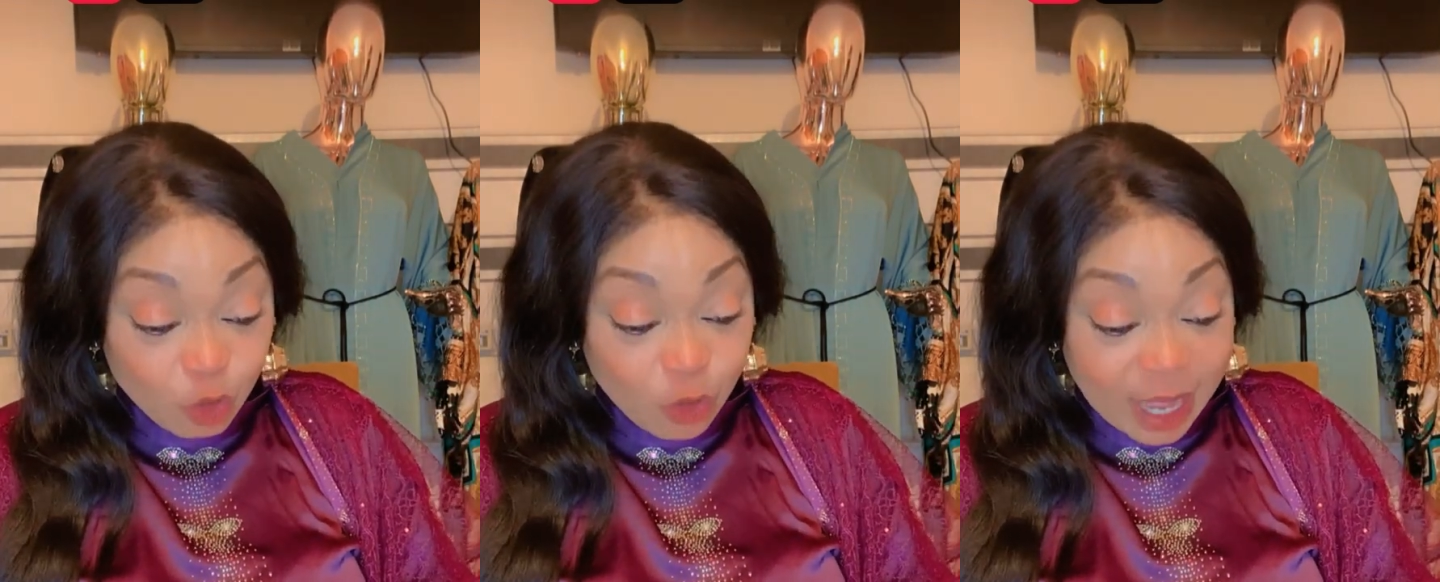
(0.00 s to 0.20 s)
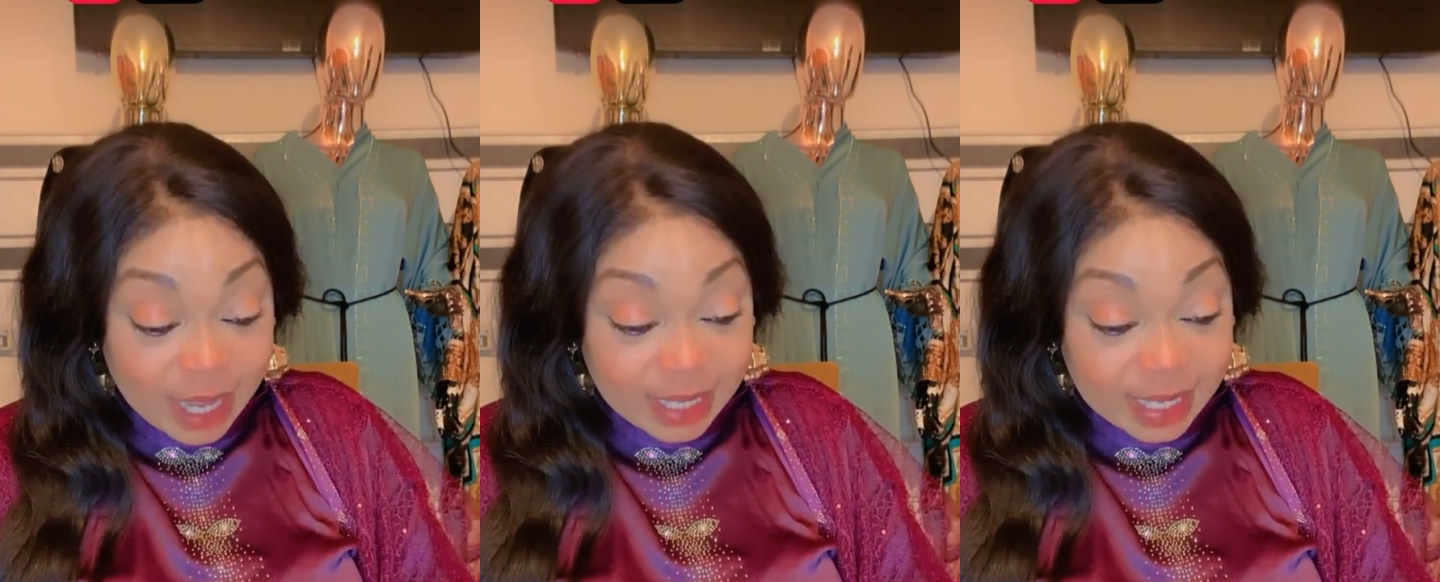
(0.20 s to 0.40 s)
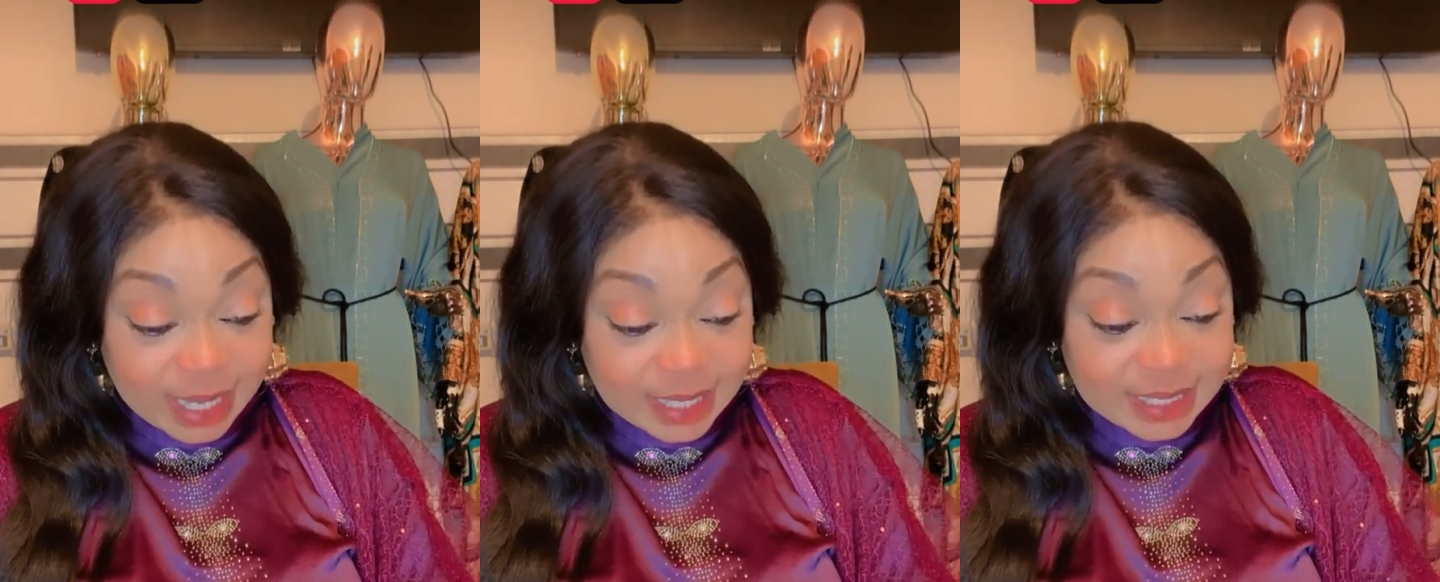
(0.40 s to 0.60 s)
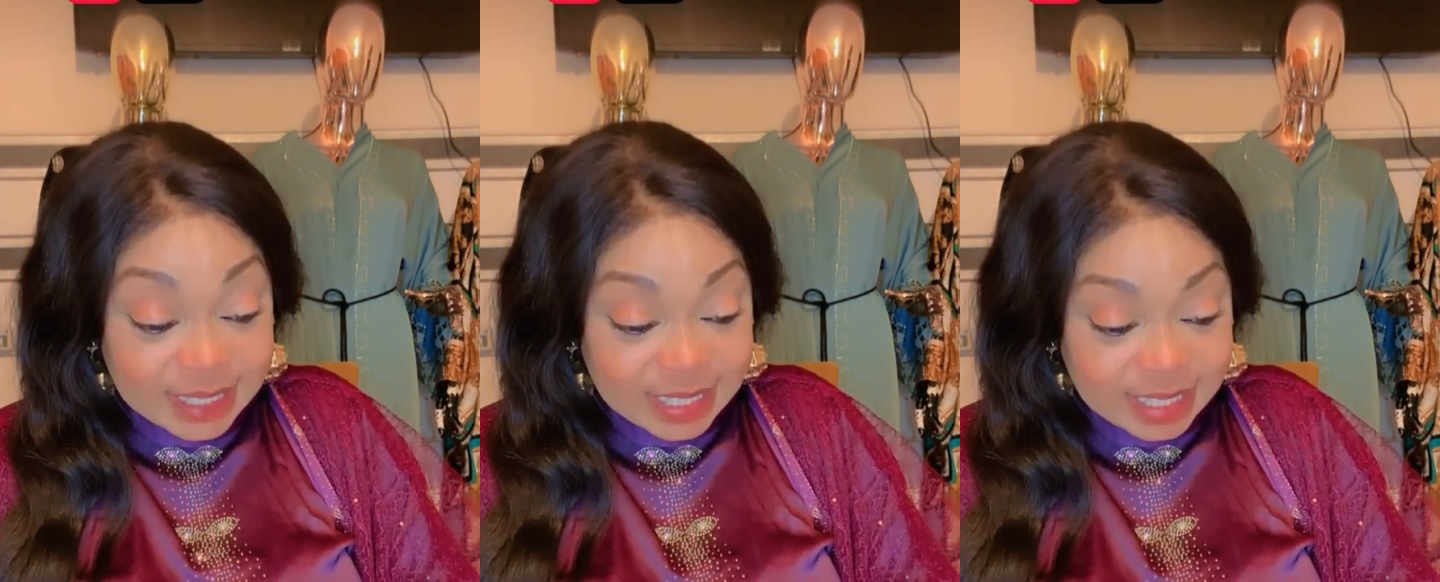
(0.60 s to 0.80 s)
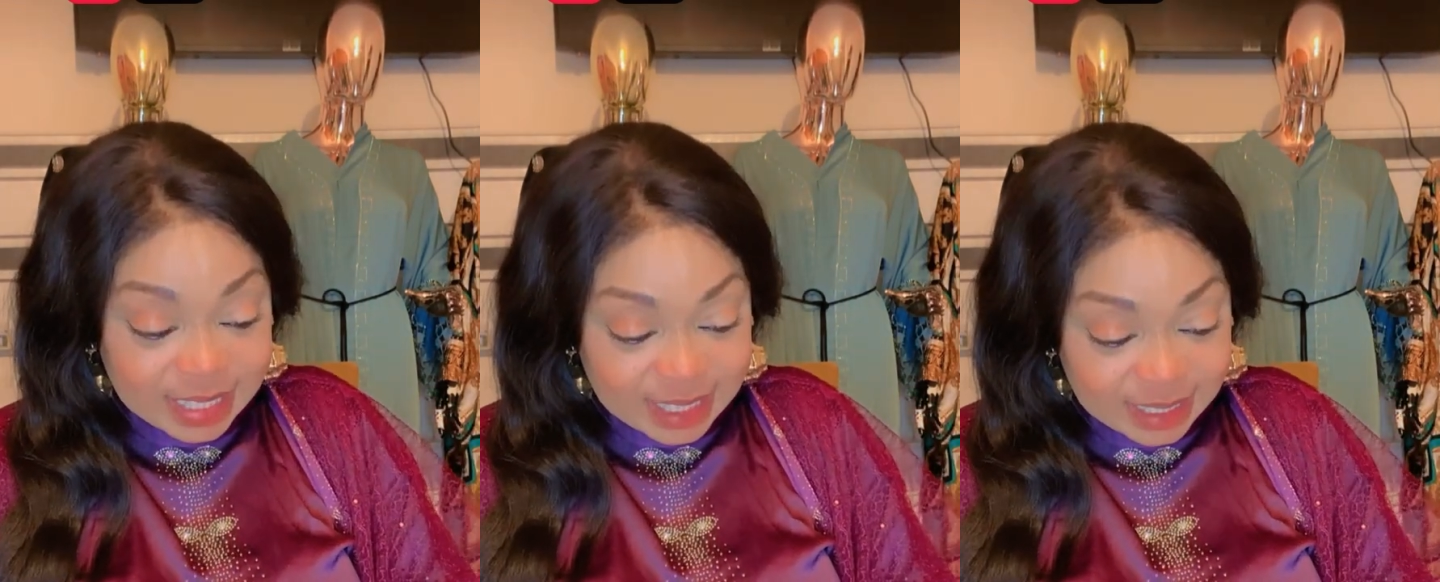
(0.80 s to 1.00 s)
to go and
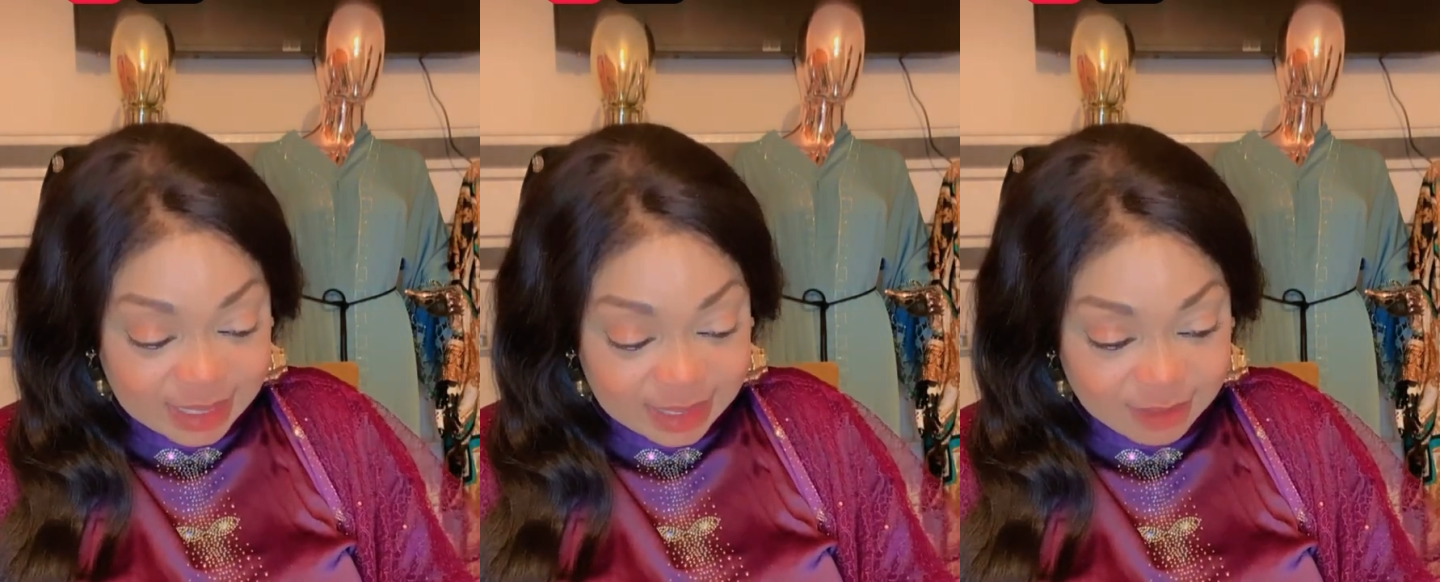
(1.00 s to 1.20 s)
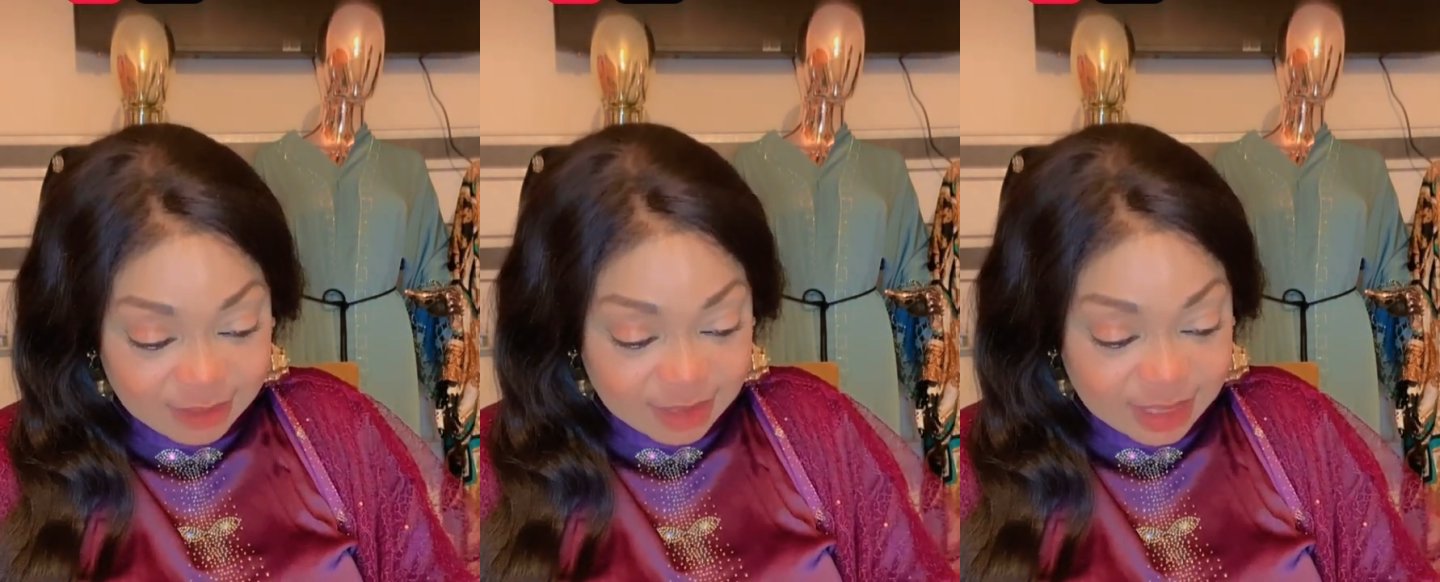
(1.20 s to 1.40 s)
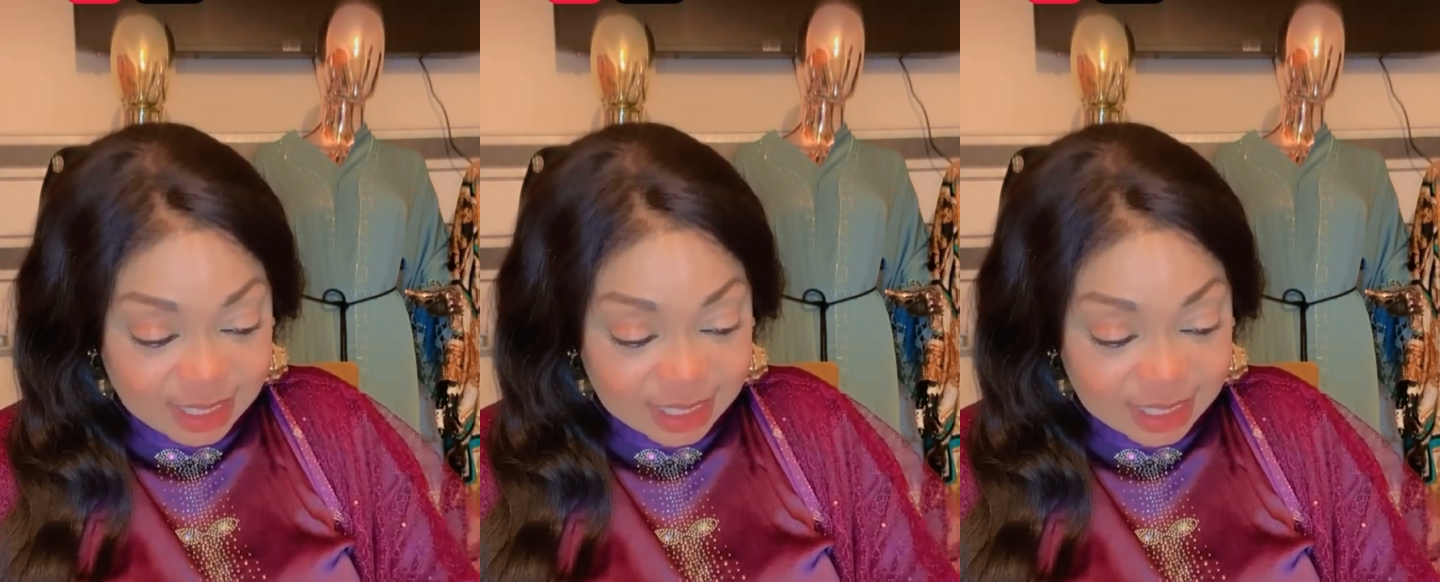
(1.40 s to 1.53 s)
get Kiki,